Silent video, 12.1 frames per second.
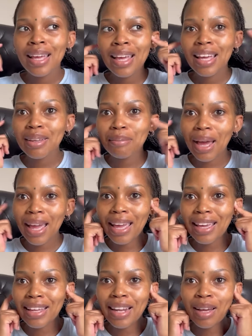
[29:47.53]
in my
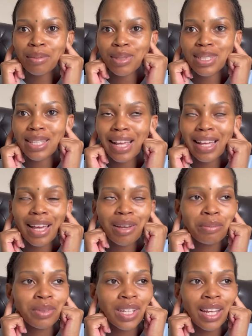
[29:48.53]
head i'm just like
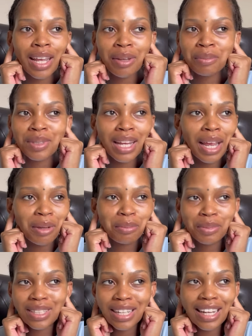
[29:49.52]
mj mj
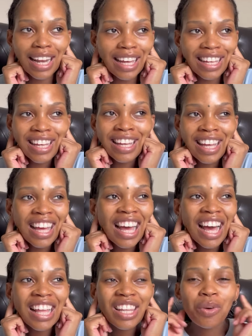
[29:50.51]
mj like
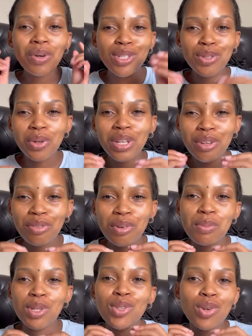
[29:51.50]
there was no need for
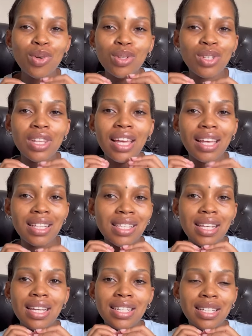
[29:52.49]
me to go to the kids
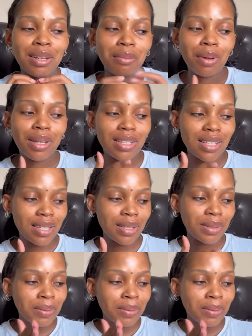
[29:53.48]
section but